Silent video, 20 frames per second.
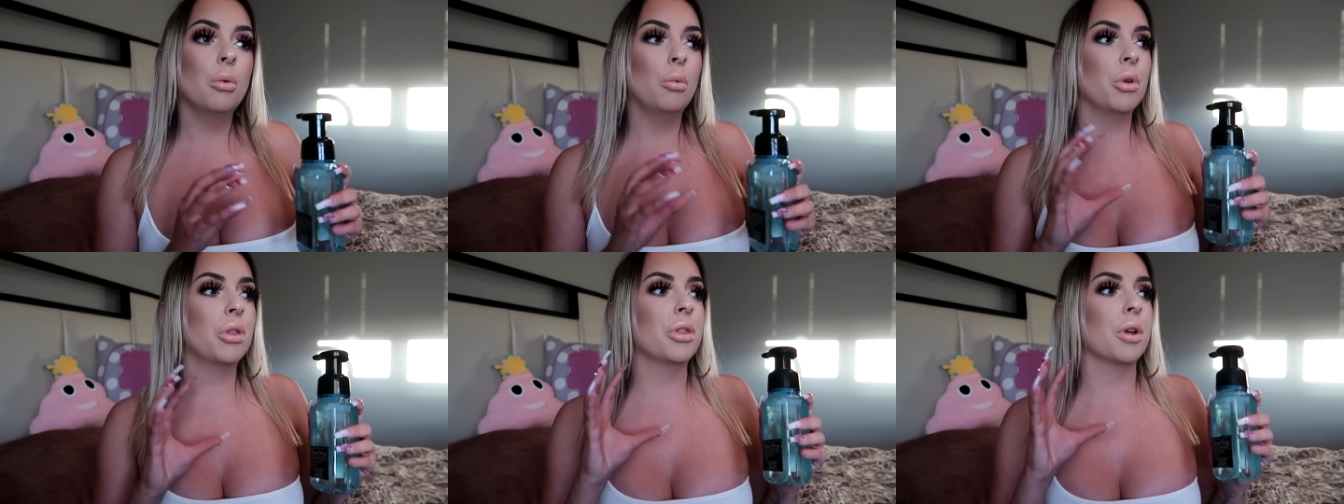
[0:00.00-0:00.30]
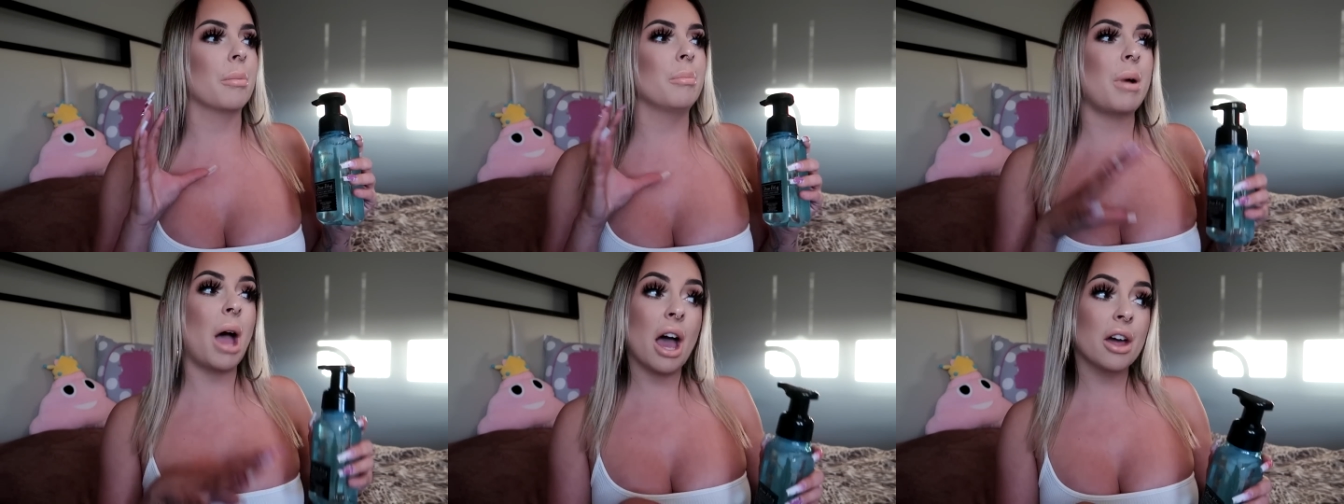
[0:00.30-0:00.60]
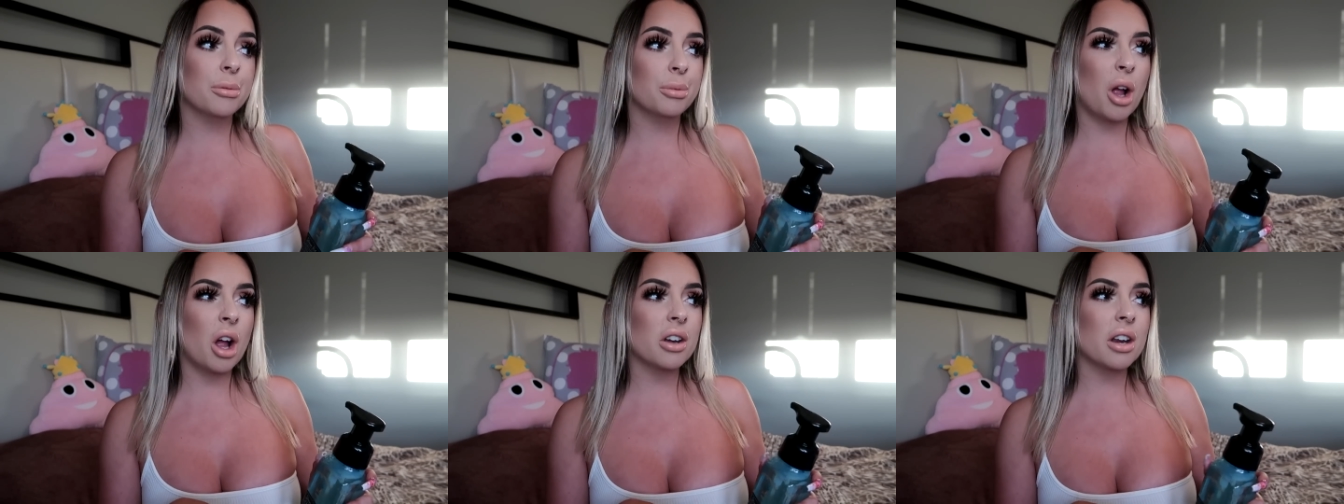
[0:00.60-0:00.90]
with their
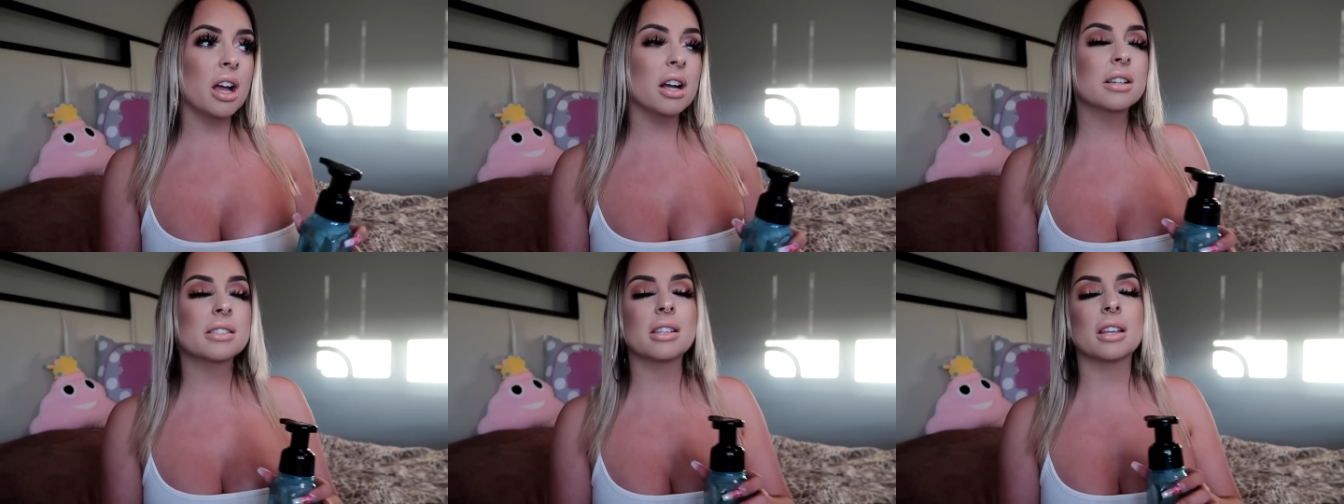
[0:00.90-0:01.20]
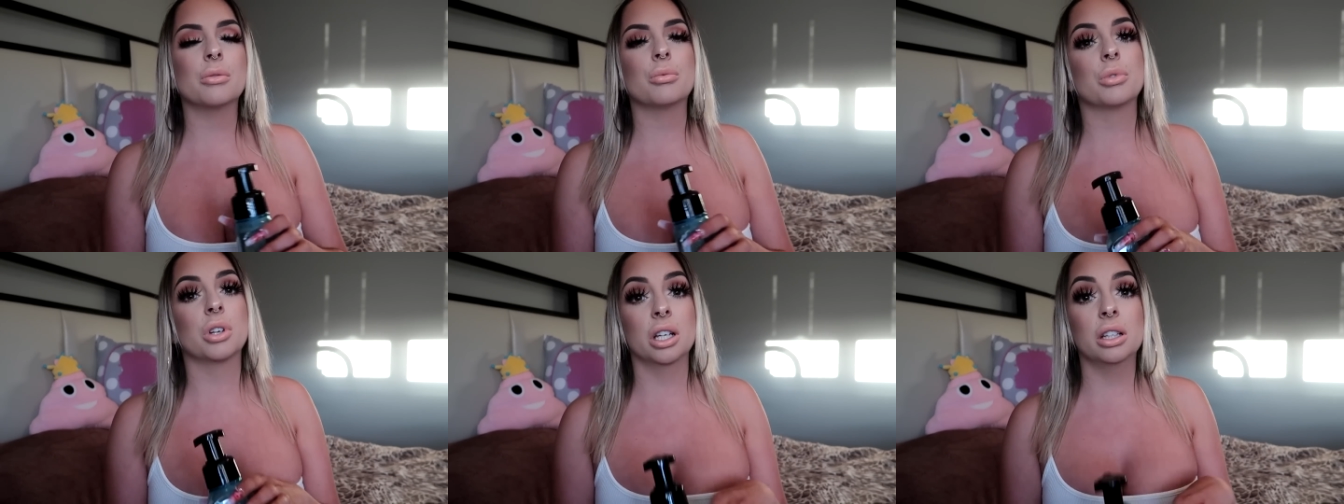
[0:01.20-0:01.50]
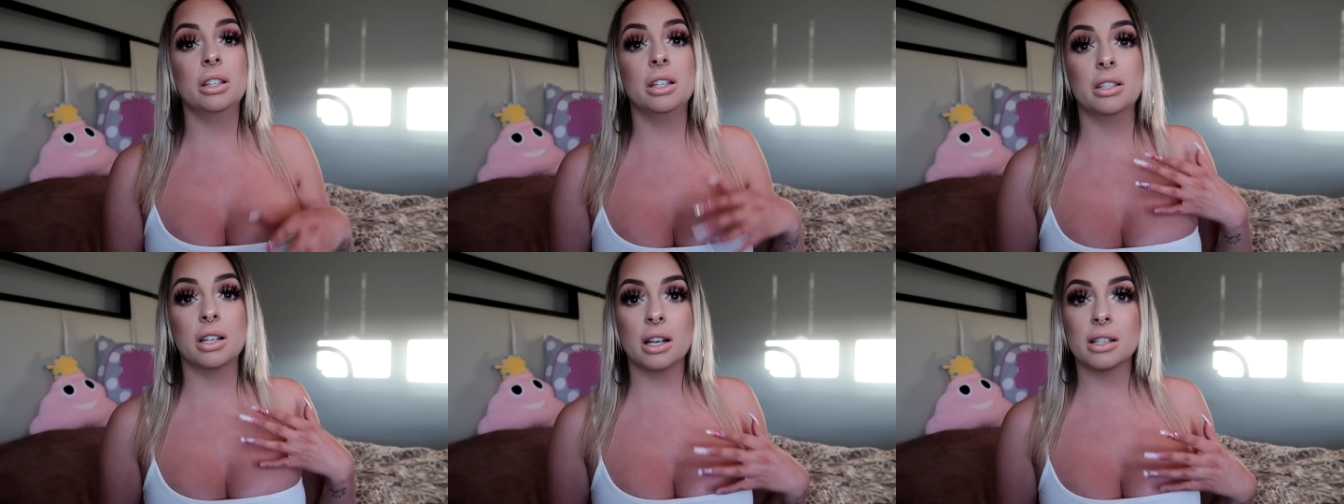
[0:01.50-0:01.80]
bath products. It
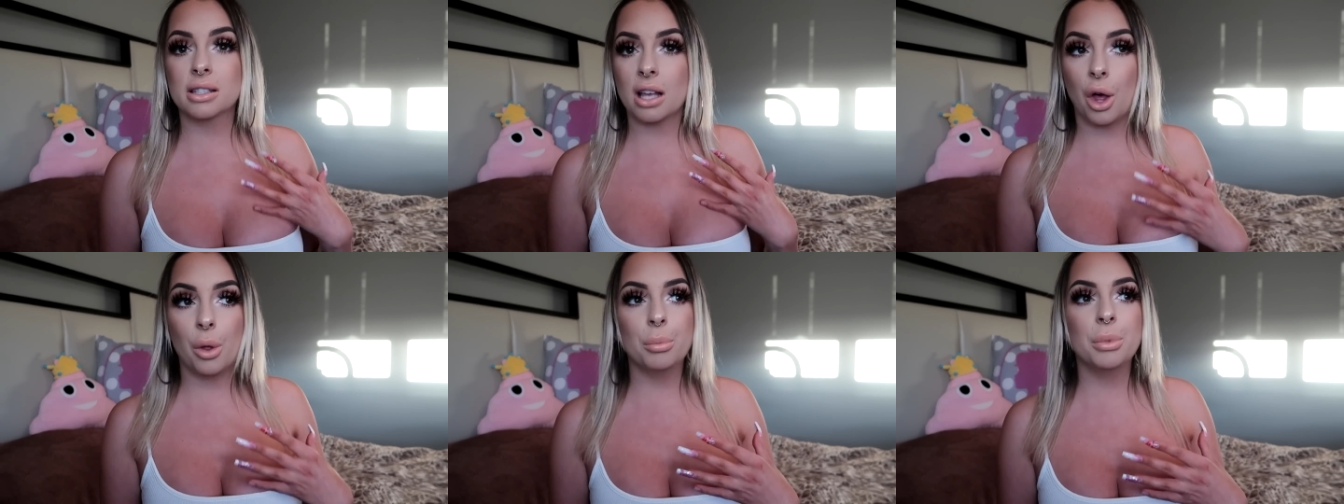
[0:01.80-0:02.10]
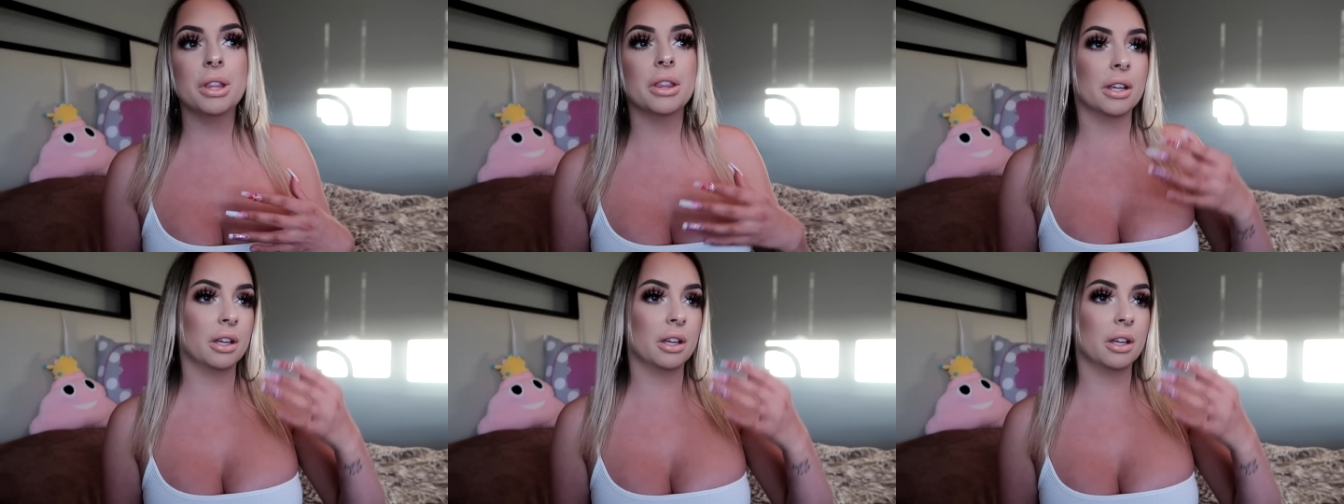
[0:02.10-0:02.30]
really does help me,